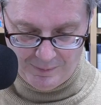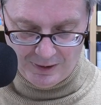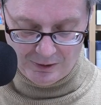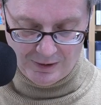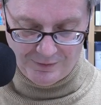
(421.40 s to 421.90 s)

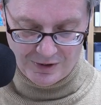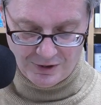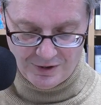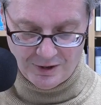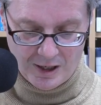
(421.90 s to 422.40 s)
paragraph, it
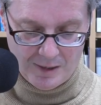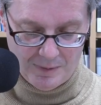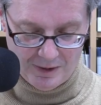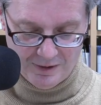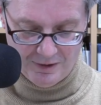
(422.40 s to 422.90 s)
starts talking
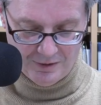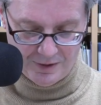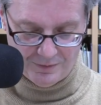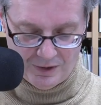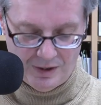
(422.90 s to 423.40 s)
about
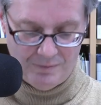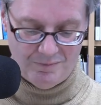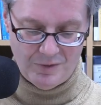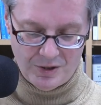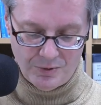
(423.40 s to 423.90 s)
different
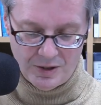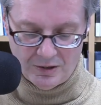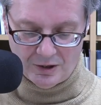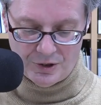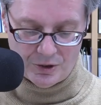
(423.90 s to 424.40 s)

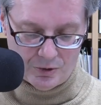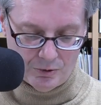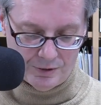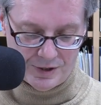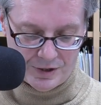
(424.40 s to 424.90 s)

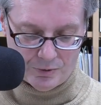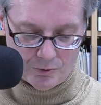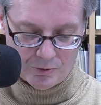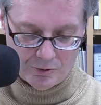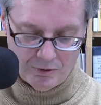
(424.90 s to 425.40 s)
sociological,
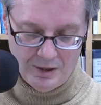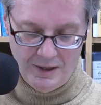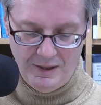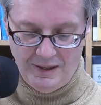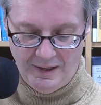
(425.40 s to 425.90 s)
historical
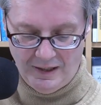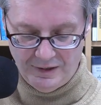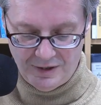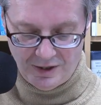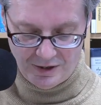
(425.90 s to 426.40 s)

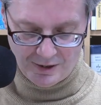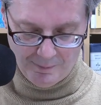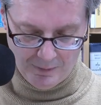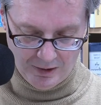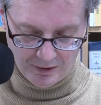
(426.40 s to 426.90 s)
analyses and
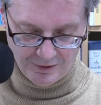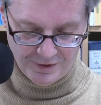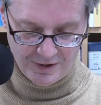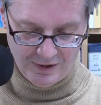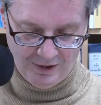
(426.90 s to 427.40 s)

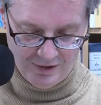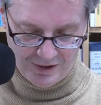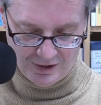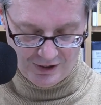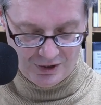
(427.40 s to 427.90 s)
models and
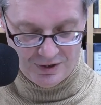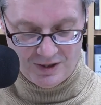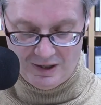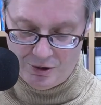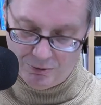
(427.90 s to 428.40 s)
such,
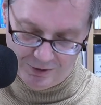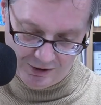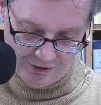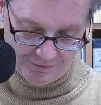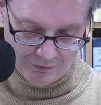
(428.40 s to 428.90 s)
cite
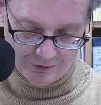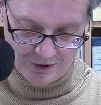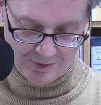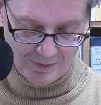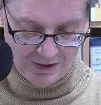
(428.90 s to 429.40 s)
sources for
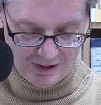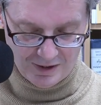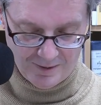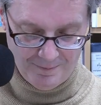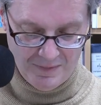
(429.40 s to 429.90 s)
some of
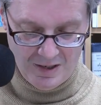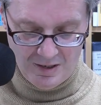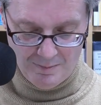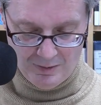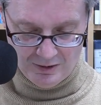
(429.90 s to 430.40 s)
these
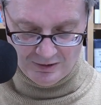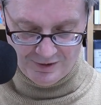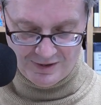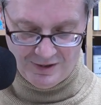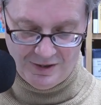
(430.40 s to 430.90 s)

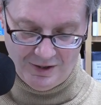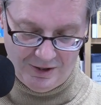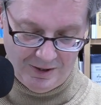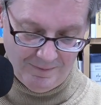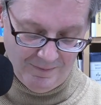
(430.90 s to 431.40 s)
models and
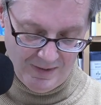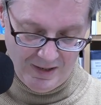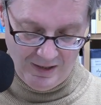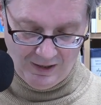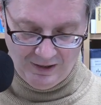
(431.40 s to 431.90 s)
such.
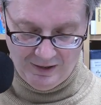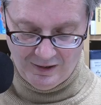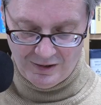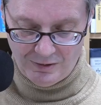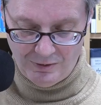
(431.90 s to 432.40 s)
And
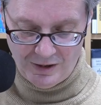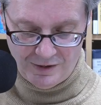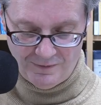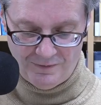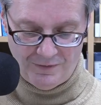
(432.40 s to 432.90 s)
so
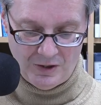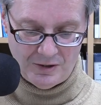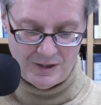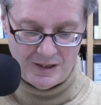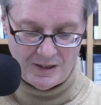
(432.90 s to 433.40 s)
it's
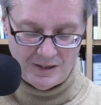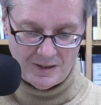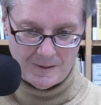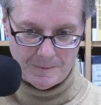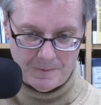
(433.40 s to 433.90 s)
fairly
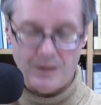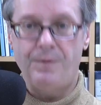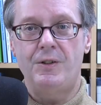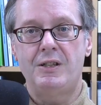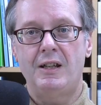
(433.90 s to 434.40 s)

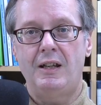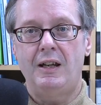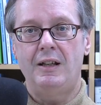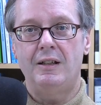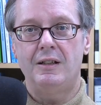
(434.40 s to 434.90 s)

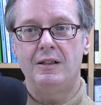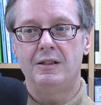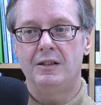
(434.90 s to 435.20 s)
sophisticated